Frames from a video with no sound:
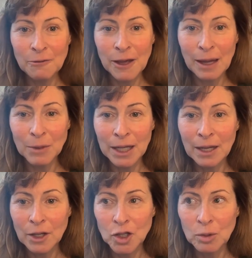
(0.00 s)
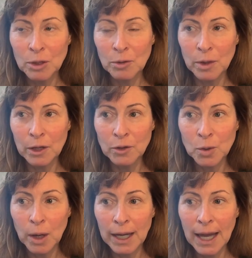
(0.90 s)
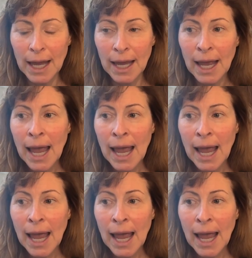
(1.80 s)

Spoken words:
family a tube of the RENU 28.